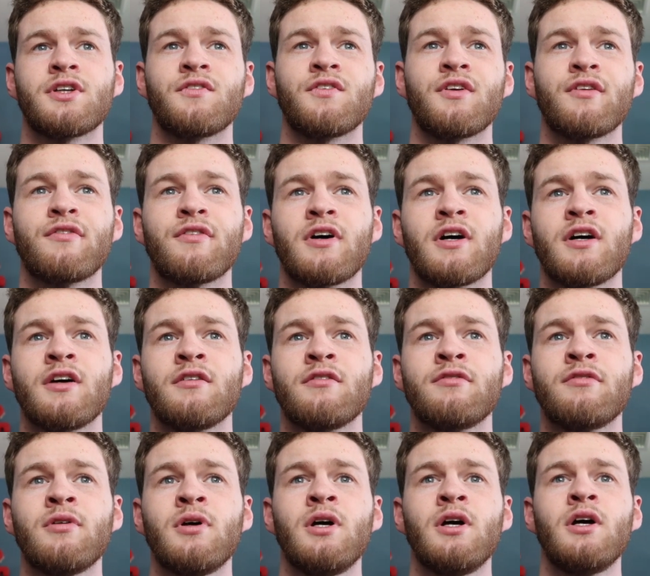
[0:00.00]

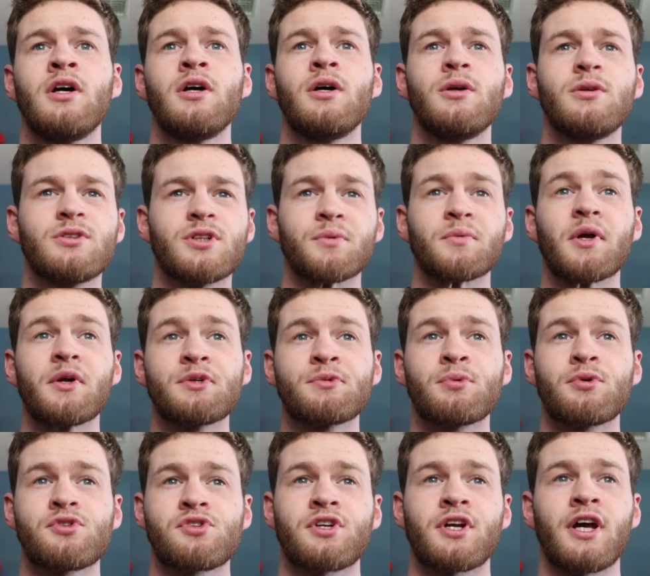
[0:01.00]
75, sometimes
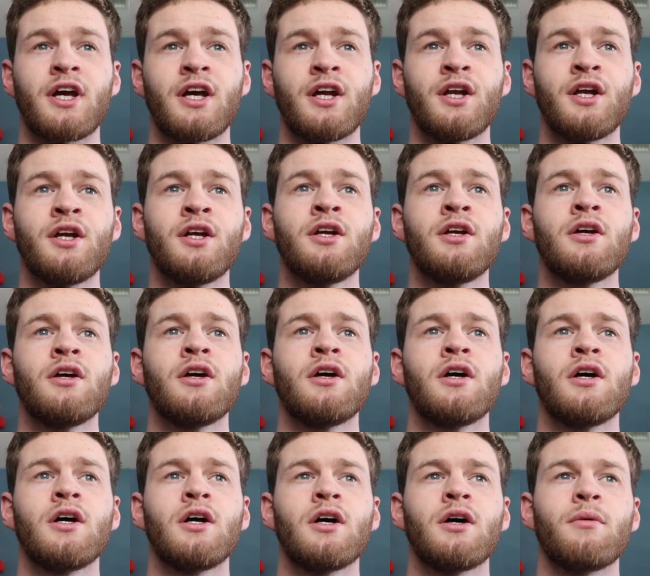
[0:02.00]
pushing 80,
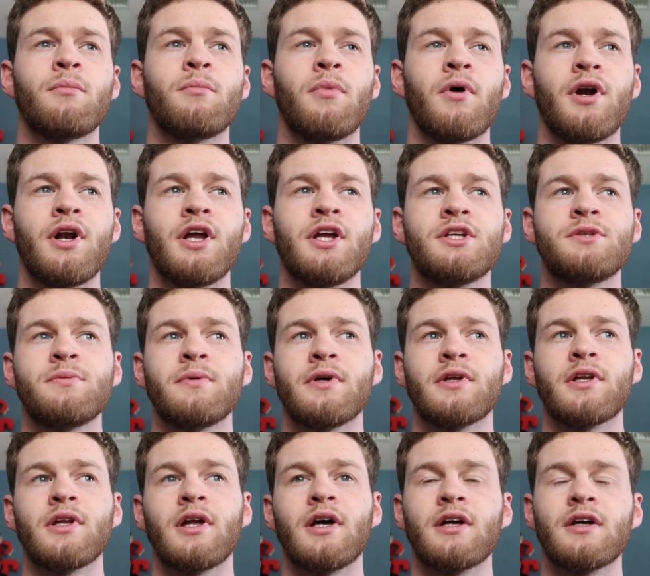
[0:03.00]
but it's
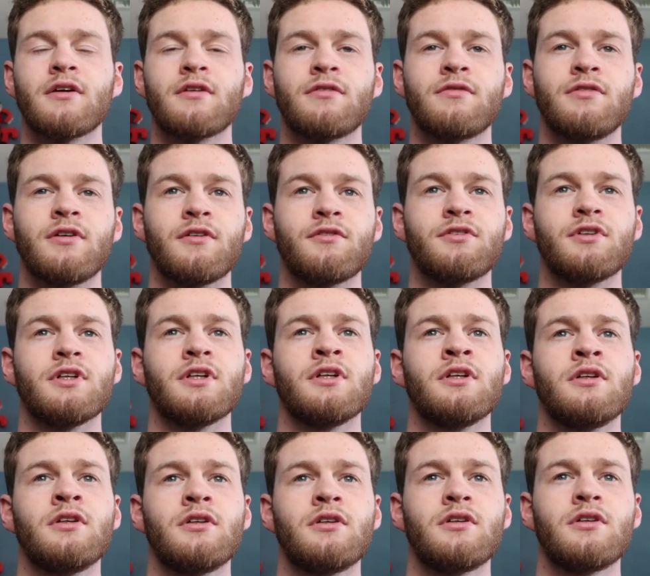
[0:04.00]
been like
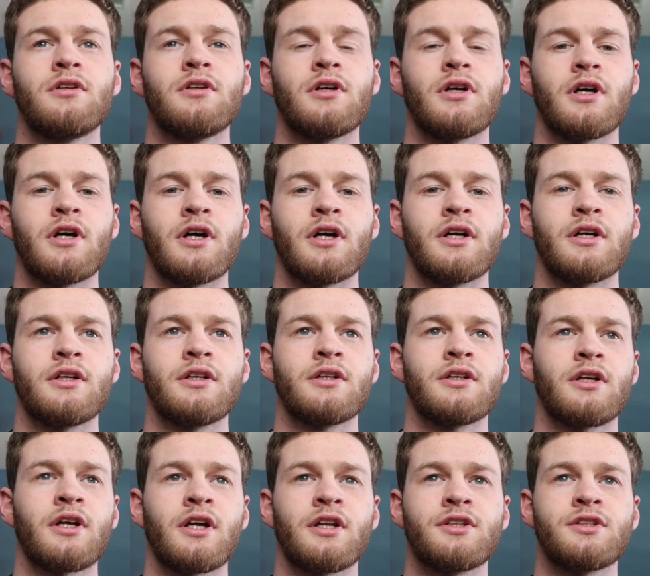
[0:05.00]
50,
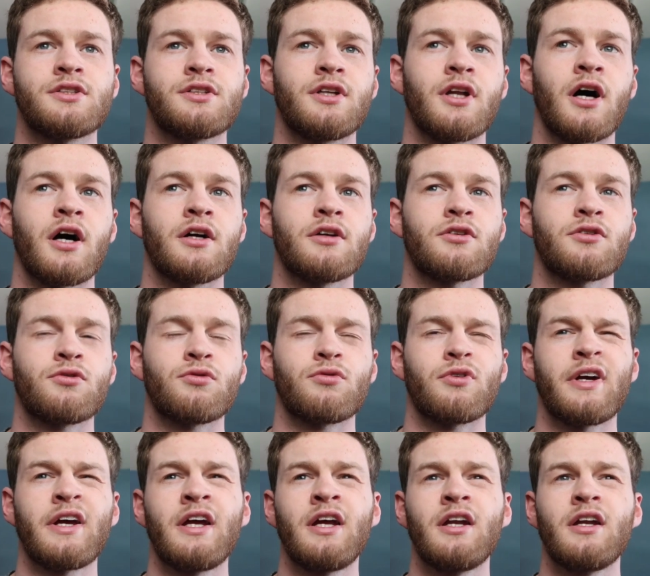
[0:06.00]
and it's not
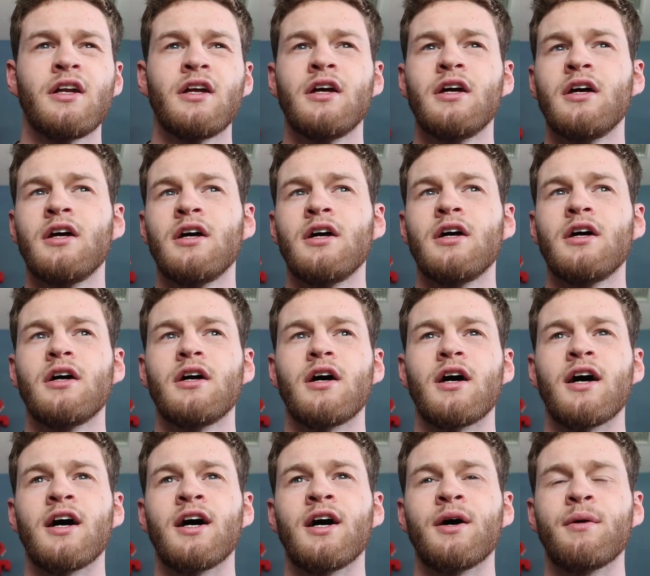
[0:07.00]
great.
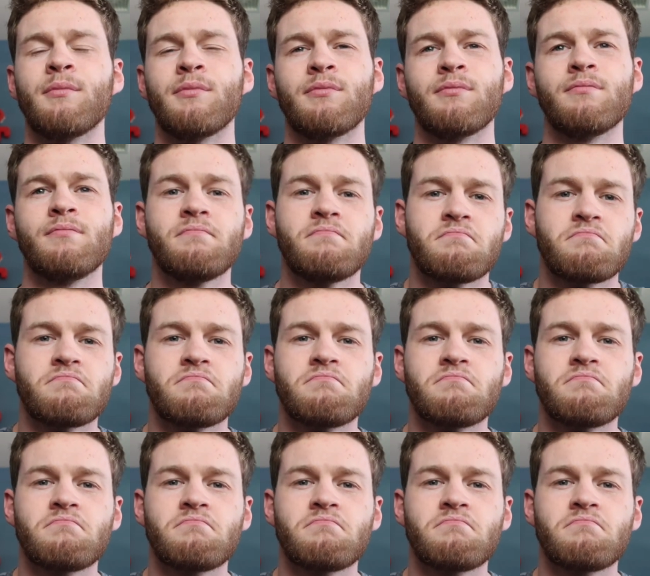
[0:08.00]
Um,